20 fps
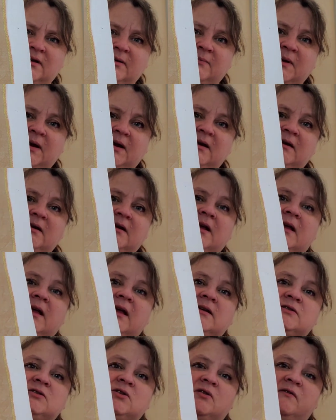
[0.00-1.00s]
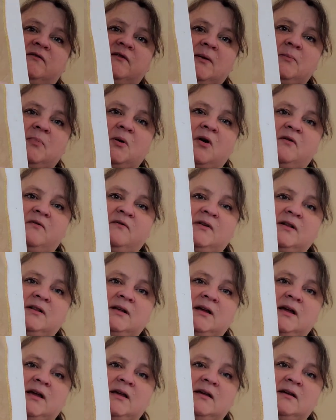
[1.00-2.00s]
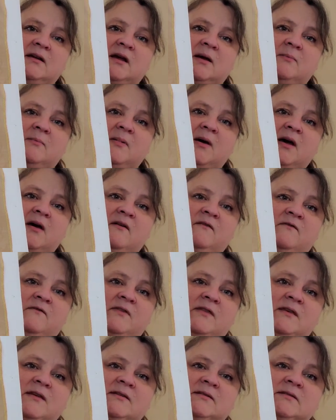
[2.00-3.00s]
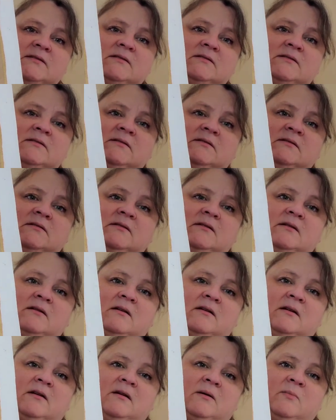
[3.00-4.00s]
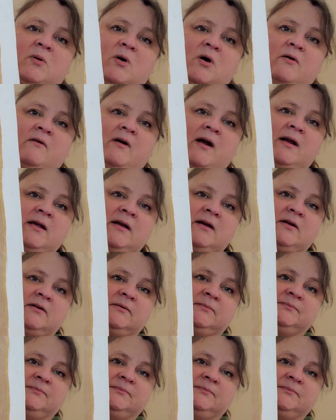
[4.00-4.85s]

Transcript: But it's going to fit perfectly above this part right here.